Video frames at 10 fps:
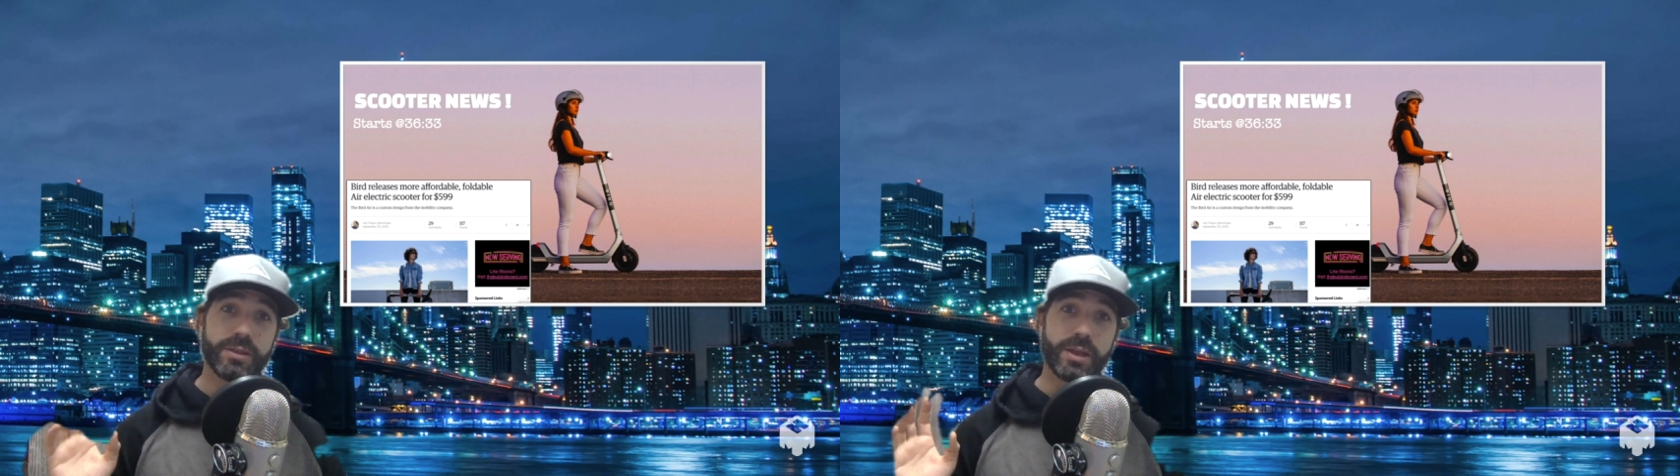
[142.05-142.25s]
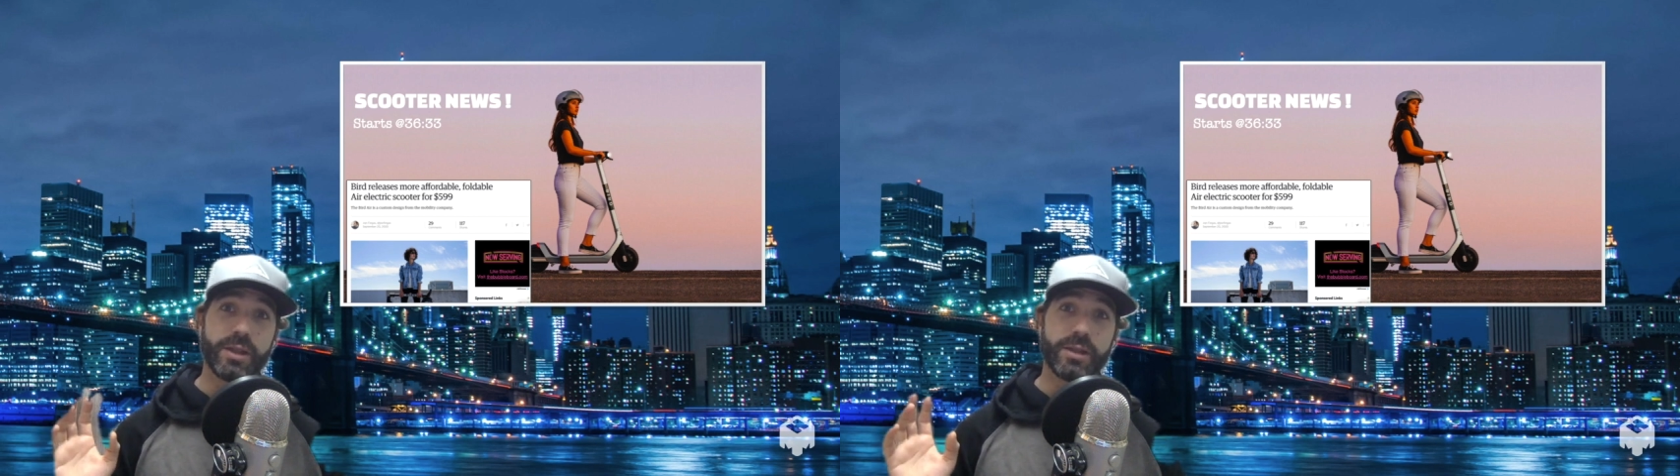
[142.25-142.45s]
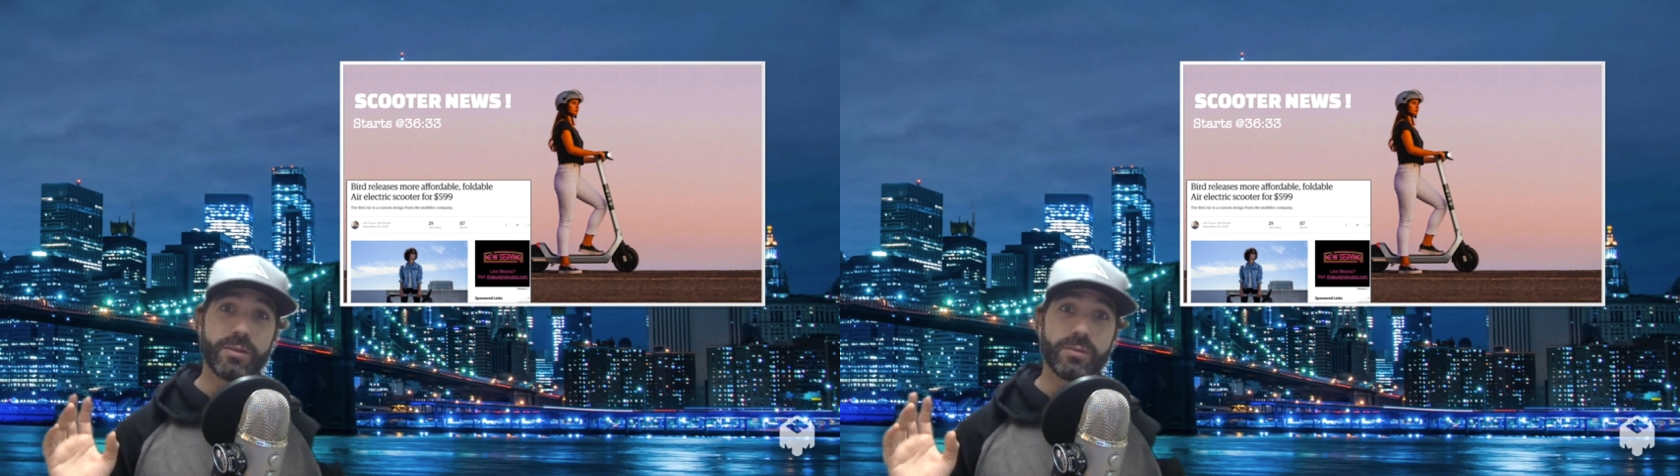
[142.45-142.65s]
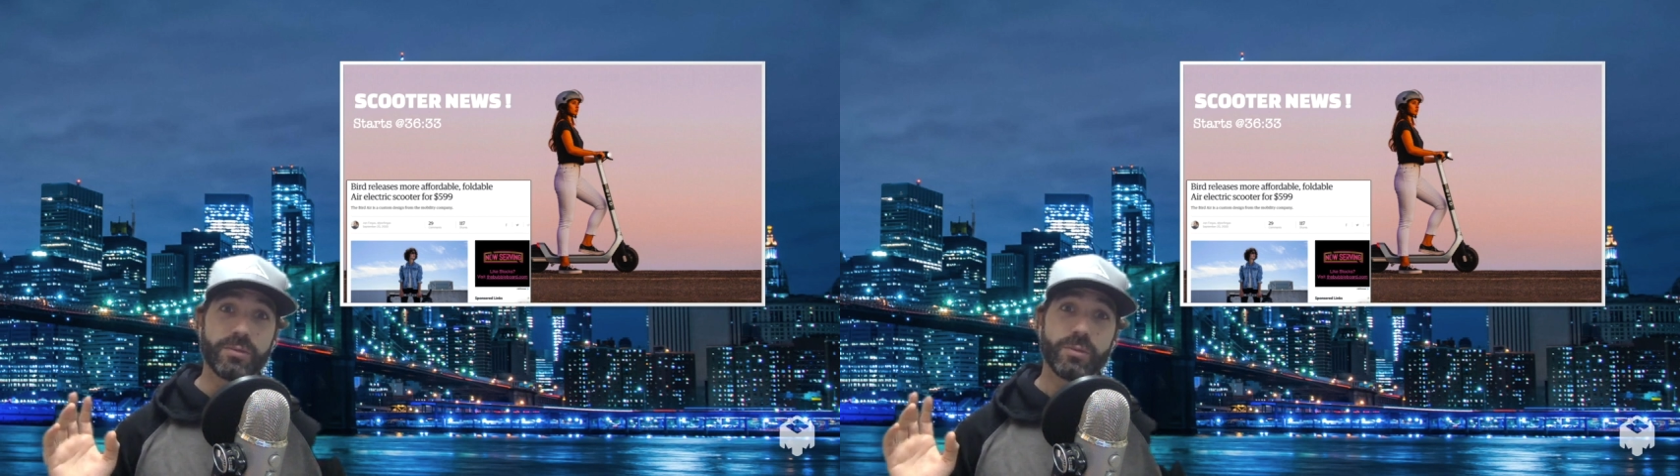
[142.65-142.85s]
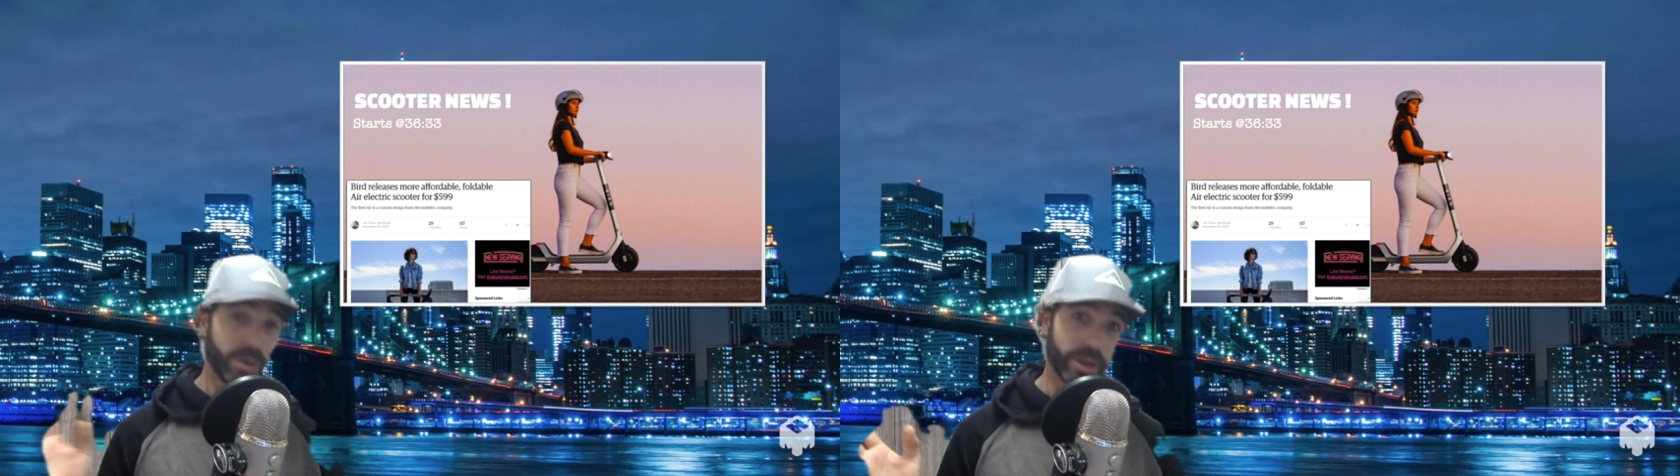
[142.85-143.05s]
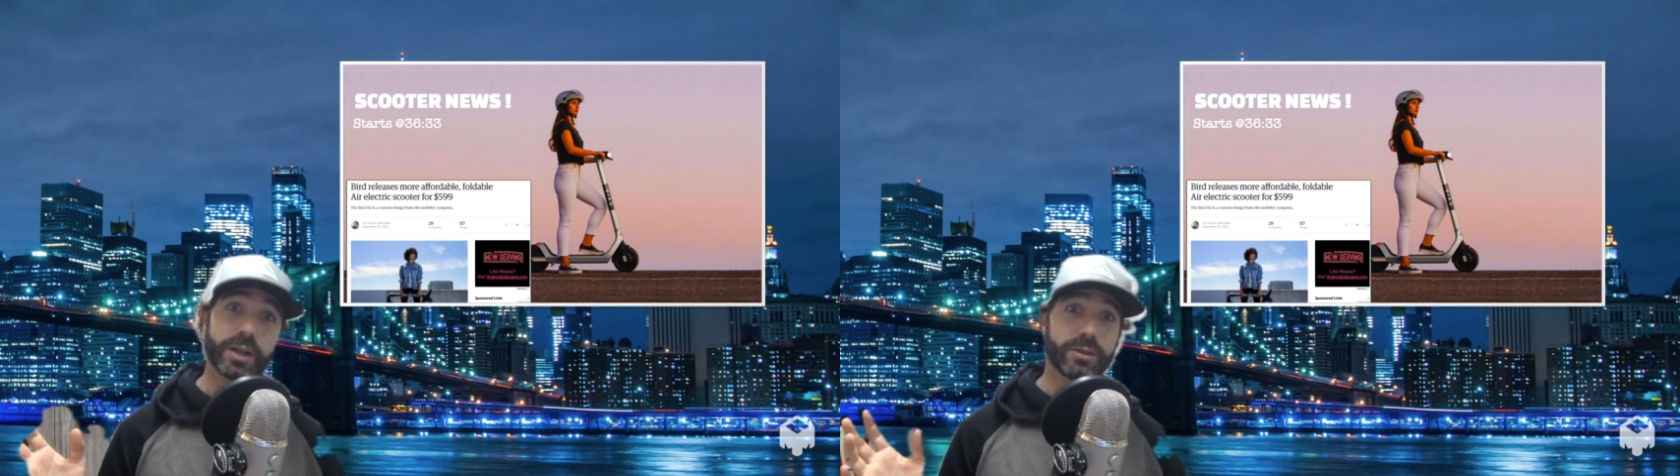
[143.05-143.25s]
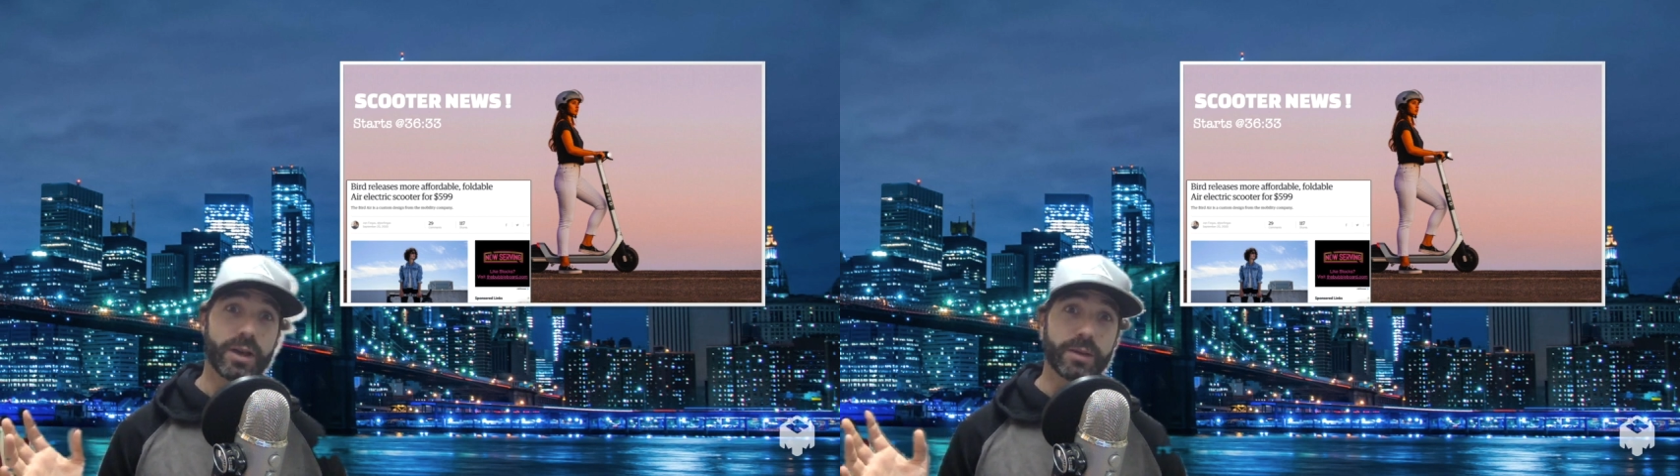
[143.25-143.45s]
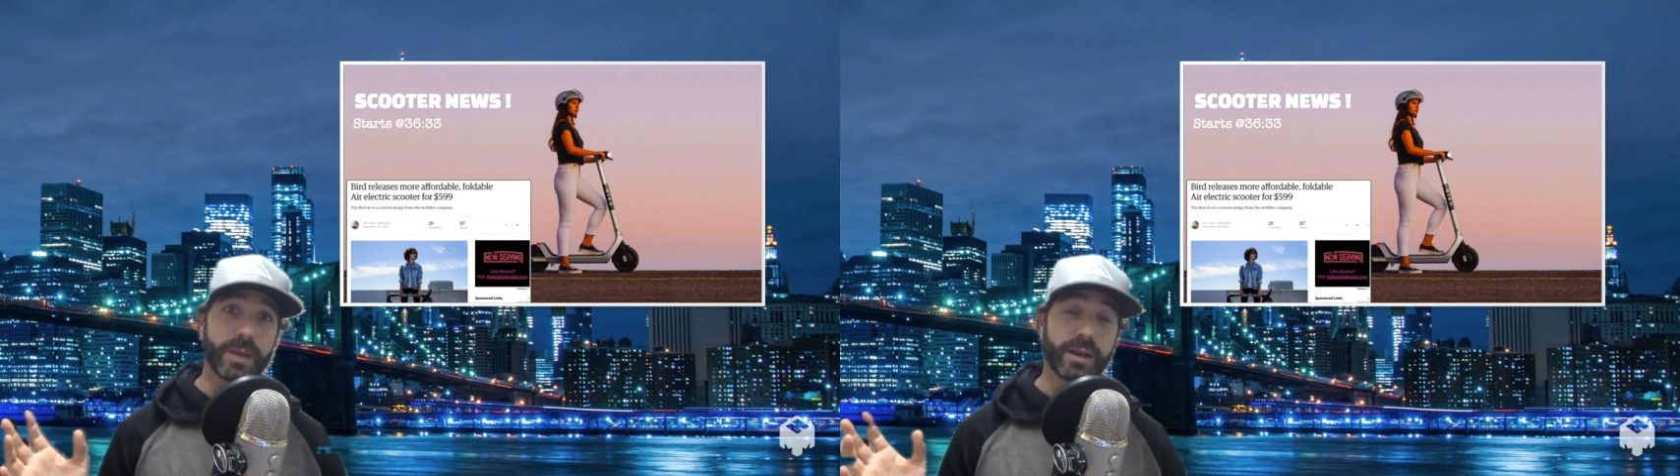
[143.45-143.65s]
then we are going to
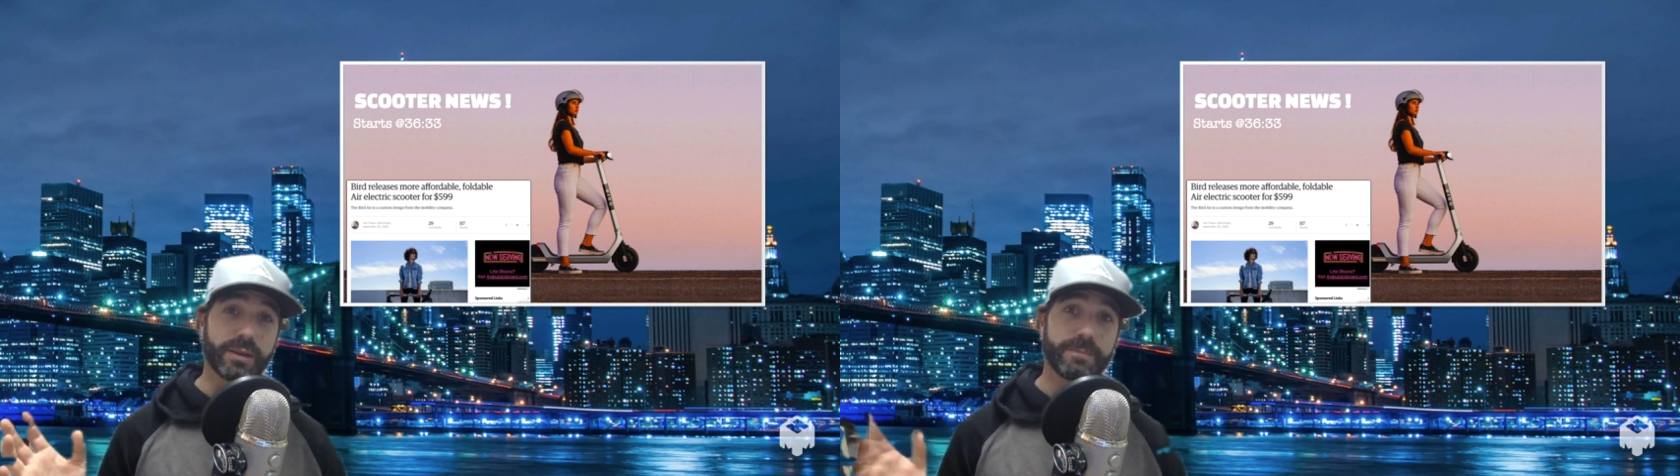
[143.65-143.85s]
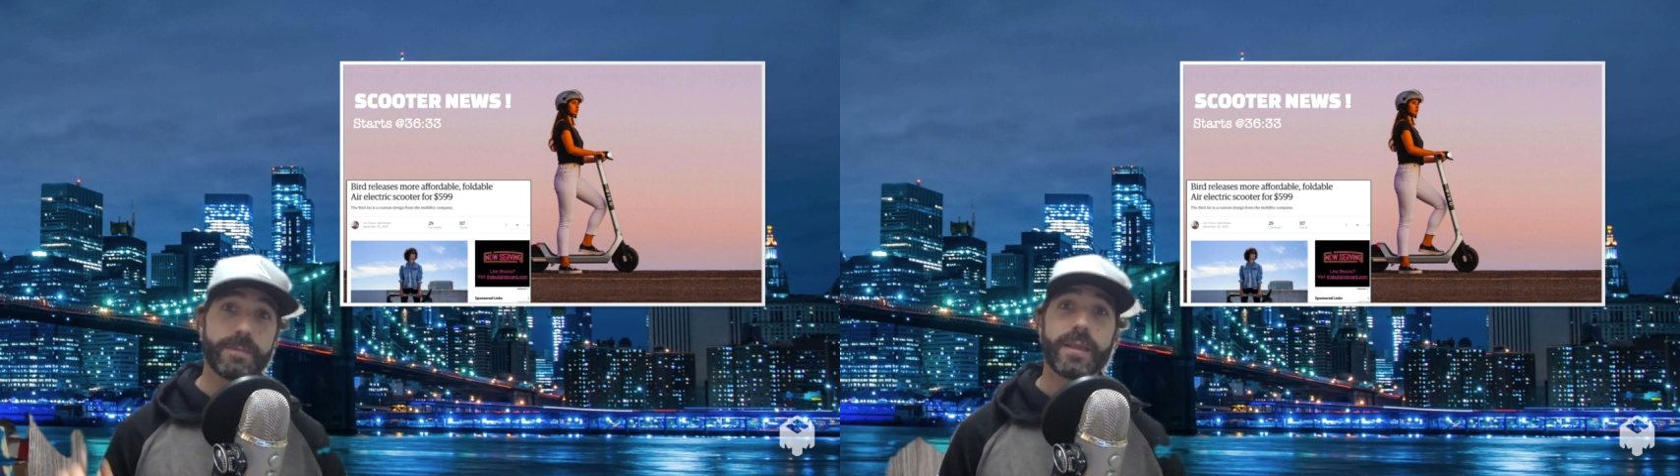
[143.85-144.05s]
talk about it.